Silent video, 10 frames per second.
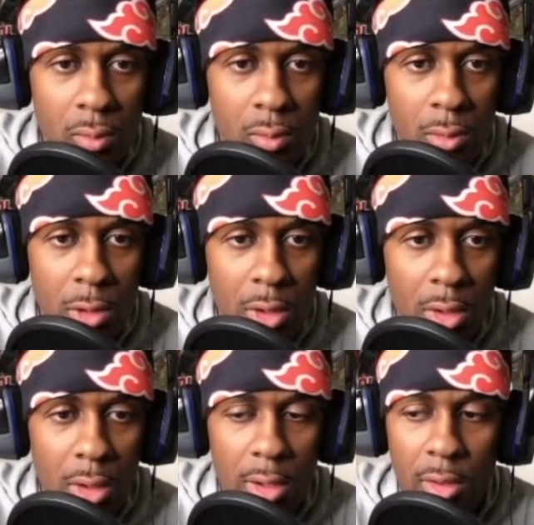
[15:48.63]
uh, oh,
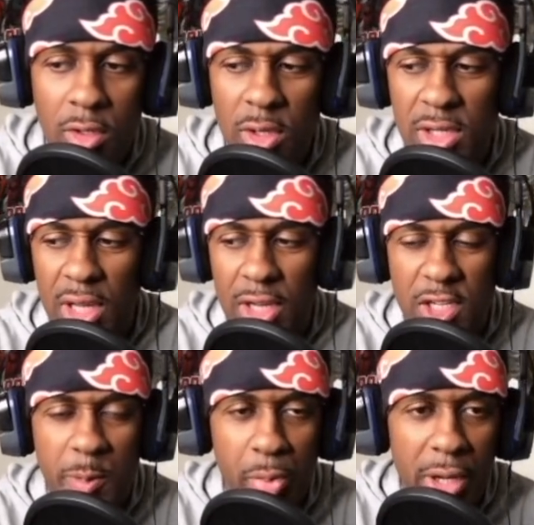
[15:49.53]
so, so is it like a
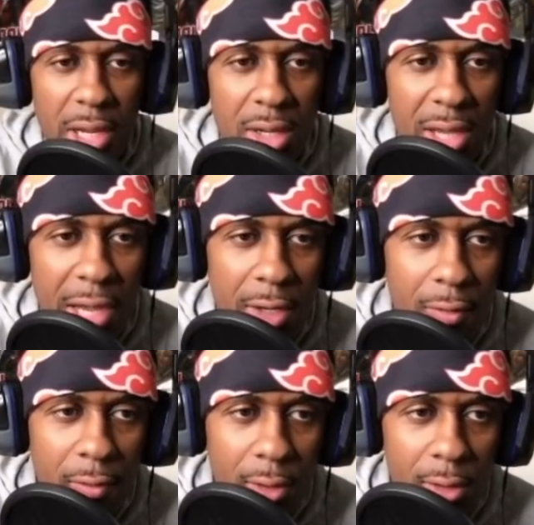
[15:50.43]
spread? Onion,
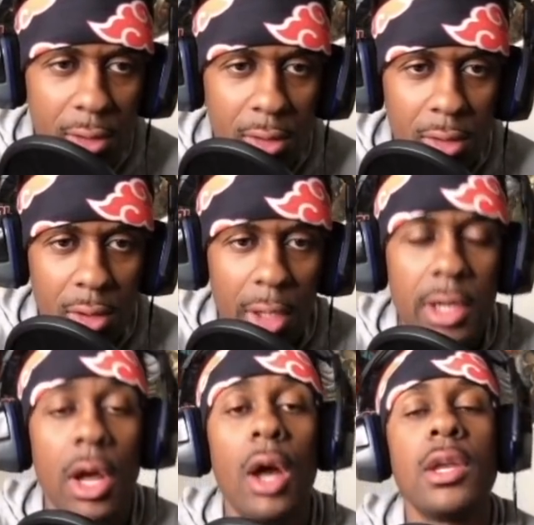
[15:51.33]
onion,
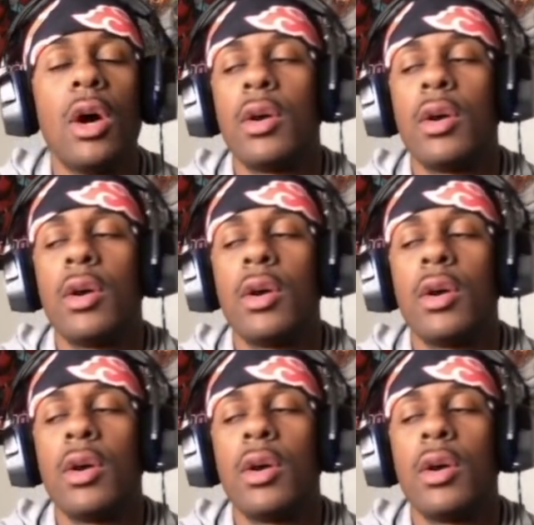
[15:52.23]
Onion, uh, onion.